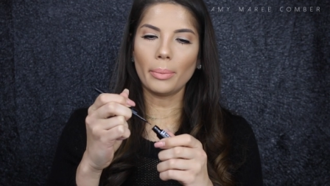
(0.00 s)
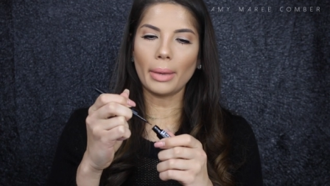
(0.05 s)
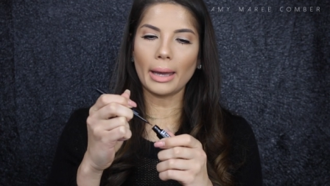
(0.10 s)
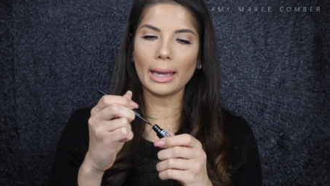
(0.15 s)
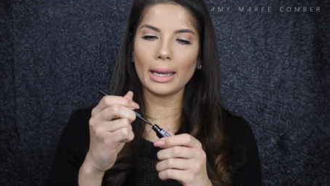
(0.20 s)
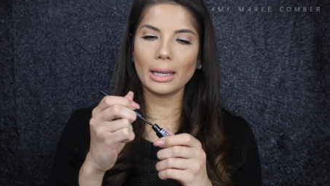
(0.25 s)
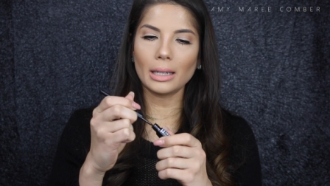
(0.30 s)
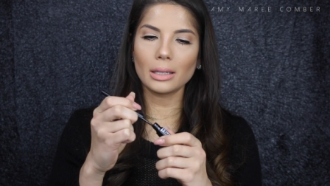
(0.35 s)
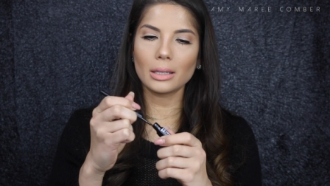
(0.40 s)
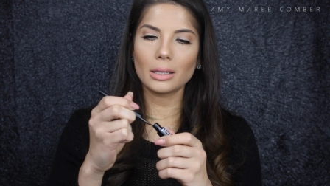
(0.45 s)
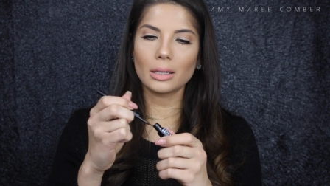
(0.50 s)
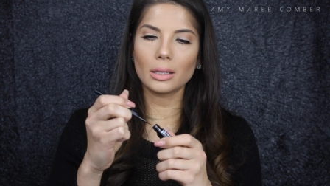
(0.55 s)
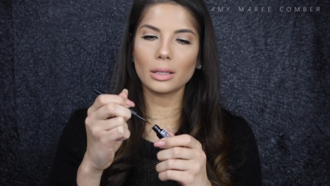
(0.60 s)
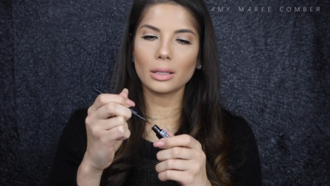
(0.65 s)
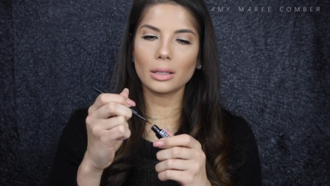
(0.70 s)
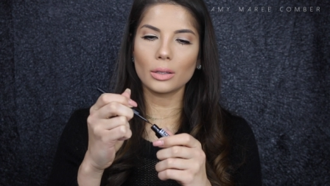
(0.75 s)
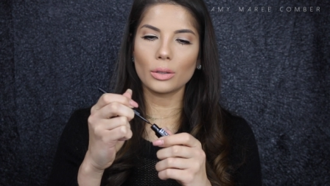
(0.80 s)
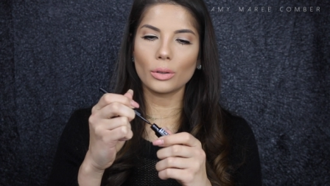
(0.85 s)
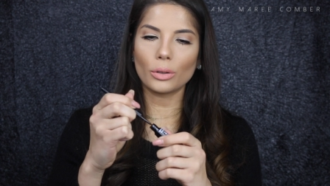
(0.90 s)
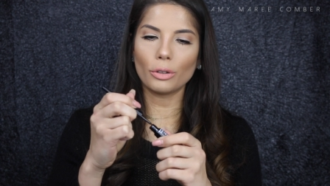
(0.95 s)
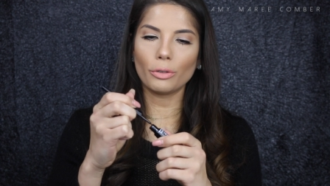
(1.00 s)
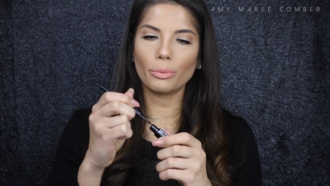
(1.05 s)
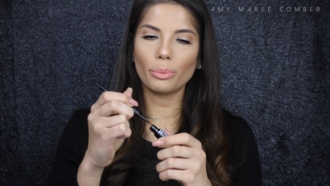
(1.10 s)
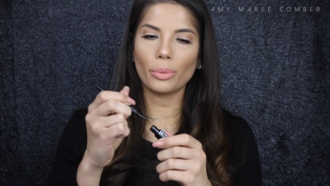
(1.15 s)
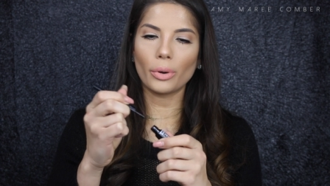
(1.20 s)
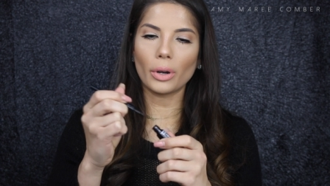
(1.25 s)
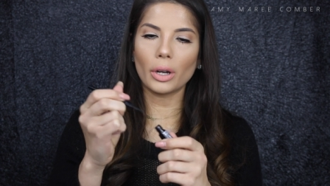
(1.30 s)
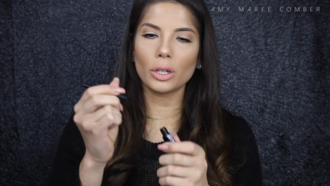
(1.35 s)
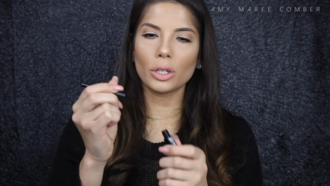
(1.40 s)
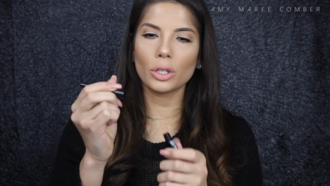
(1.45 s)
paint sort
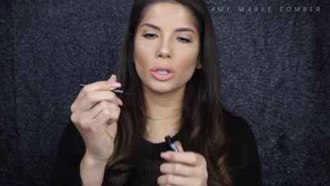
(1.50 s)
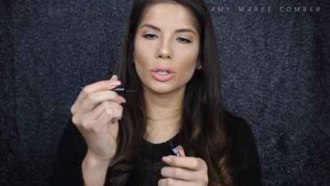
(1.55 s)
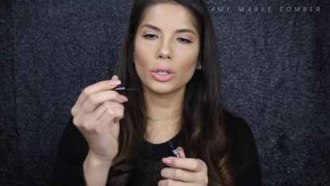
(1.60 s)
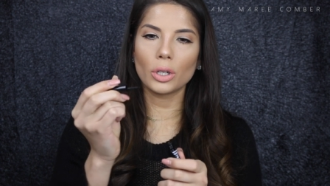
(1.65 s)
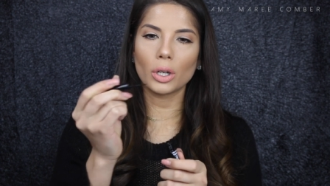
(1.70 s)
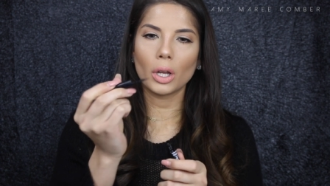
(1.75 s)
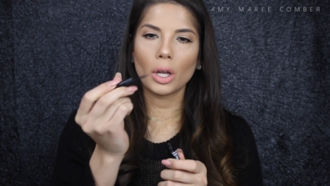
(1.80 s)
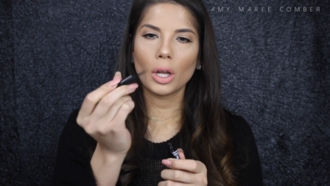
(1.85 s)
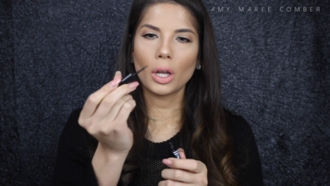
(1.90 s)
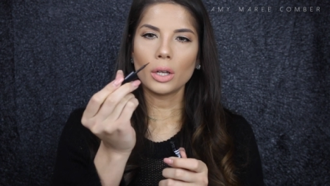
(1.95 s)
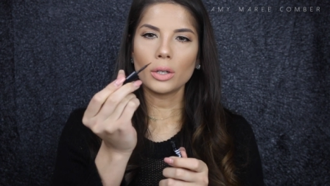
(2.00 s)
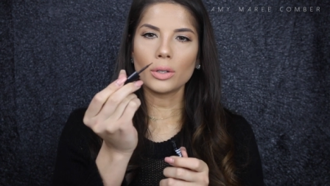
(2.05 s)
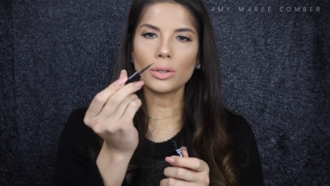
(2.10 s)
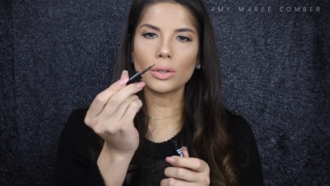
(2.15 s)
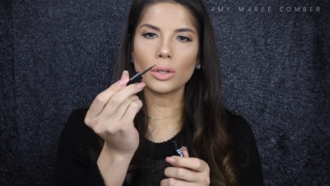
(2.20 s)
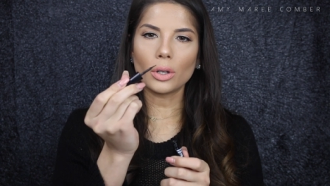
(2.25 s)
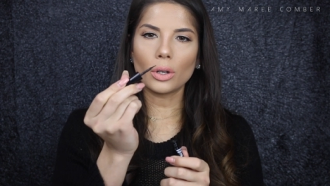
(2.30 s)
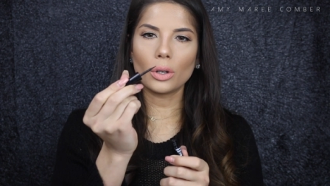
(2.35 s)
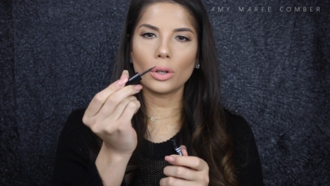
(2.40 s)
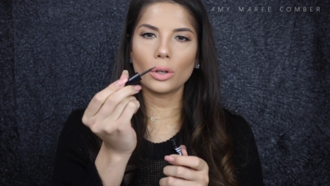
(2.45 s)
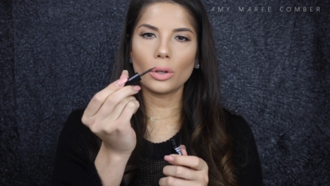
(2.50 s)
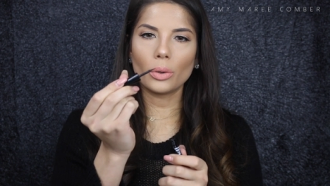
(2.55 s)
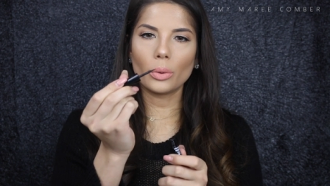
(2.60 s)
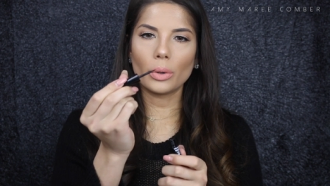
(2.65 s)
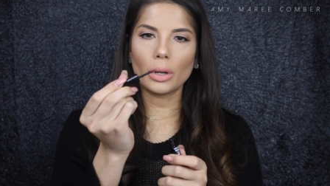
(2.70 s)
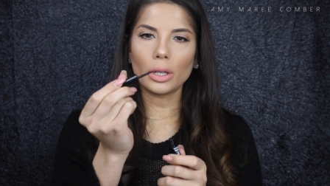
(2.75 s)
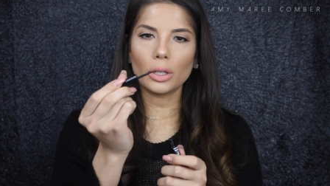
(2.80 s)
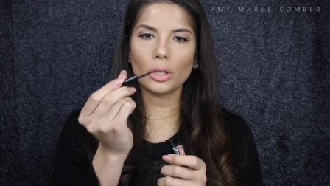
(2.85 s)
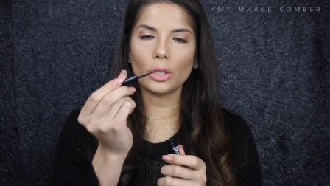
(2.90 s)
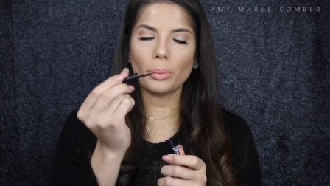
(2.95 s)
of brush,
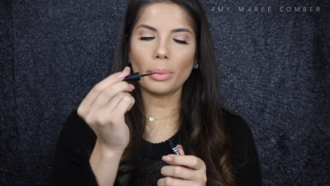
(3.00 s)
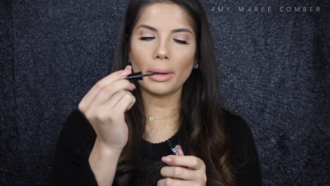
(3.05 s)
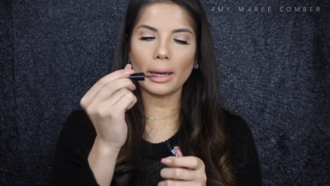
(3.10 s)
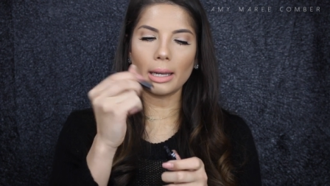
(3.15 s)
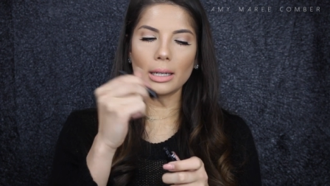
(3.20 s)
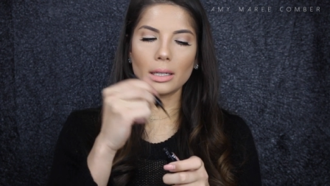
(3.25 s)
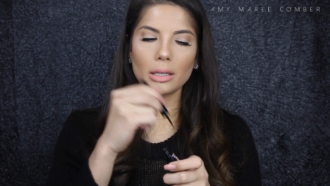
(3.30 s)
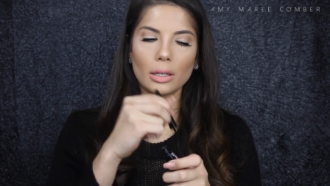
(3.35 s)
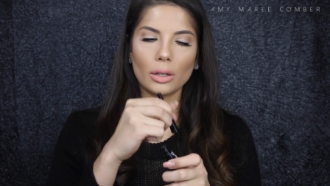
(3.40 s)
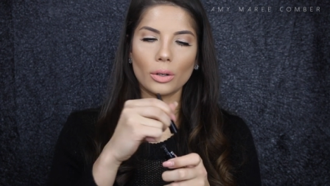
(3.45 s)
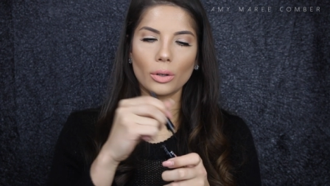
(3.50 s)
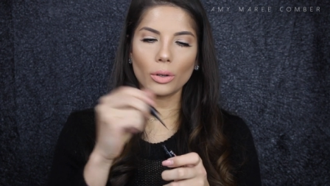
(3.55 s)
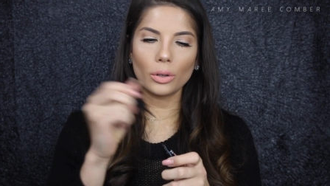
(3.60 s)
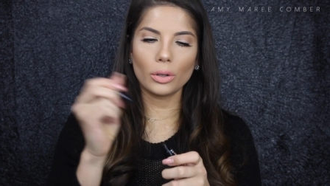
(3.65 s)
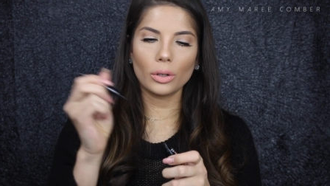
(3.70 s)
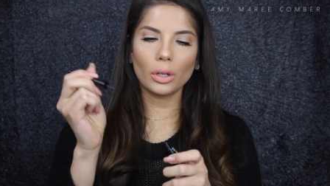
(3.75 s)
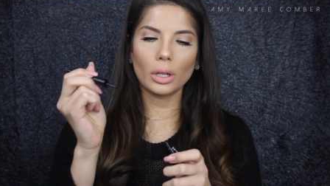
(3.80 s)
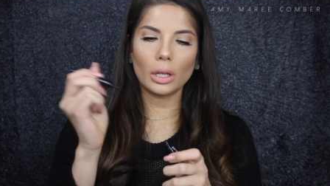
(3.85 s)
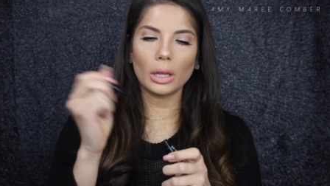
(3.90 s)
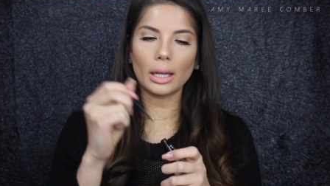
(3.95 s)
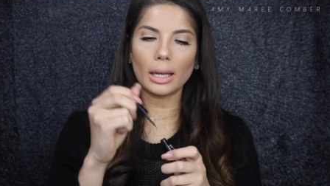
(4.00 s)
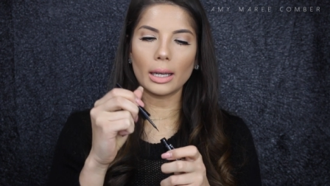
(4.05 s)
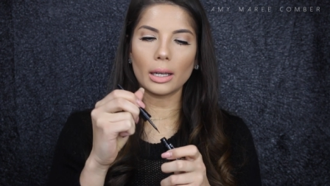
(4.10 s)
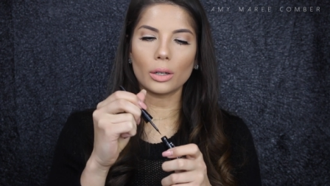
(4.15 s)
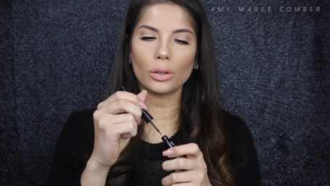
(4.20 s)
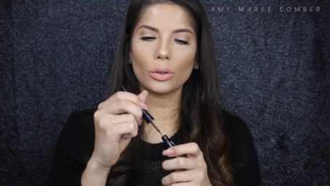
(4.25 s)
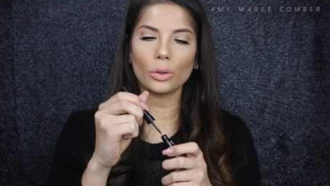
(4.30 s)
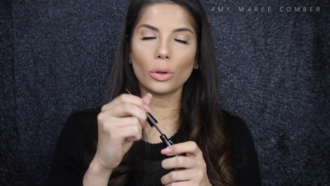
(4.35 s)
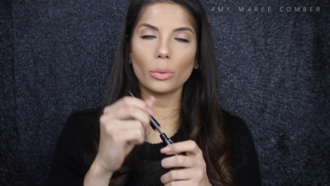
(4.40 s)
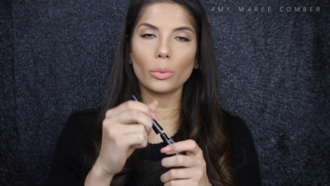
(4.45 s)
so you paint it on
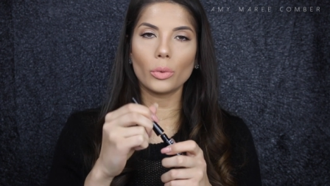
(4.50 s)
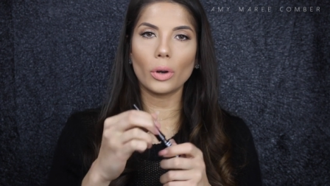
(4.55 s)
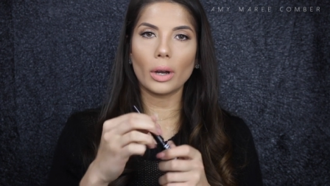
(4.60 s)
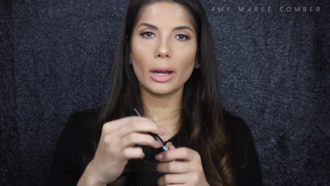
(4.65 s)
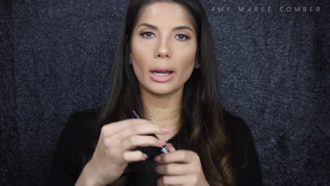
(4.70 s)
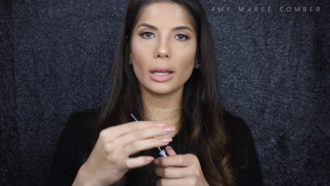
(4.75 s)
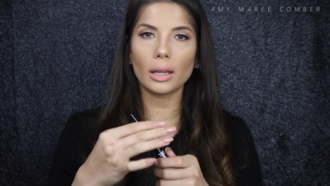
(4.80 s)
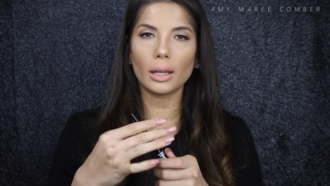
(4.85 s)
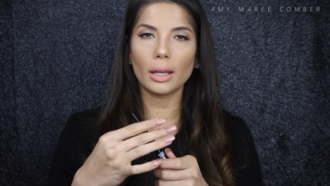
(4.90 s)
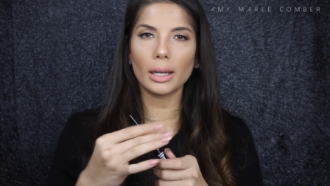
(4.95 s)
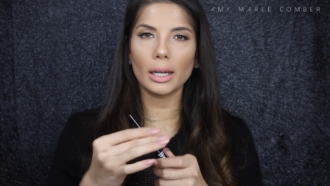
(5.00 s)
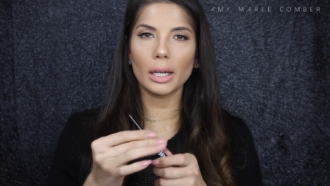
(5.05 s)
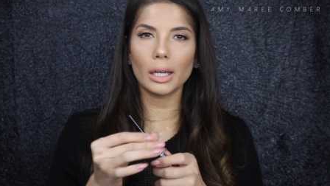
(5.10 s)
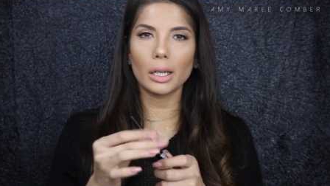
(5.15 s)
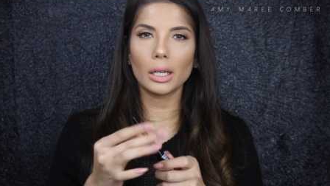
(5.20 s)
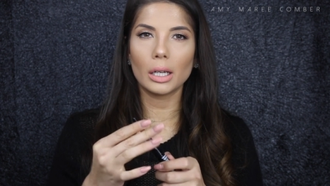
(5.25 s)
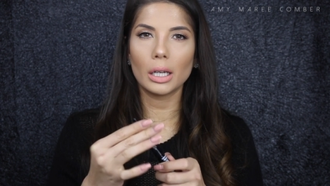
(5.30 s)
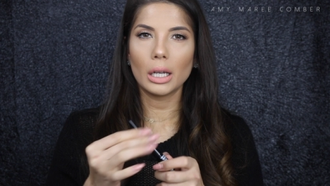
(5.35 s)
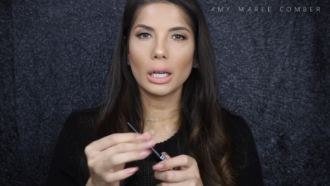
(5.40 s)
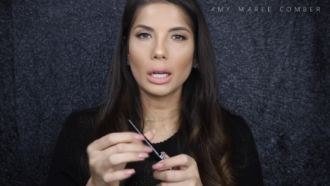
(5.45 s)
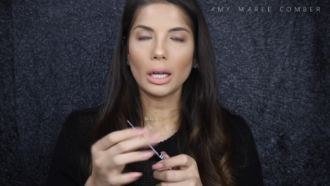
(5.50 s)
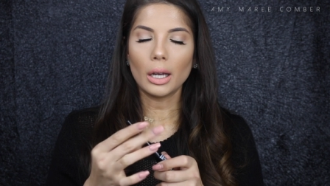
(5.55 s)
like a normal eyeliner.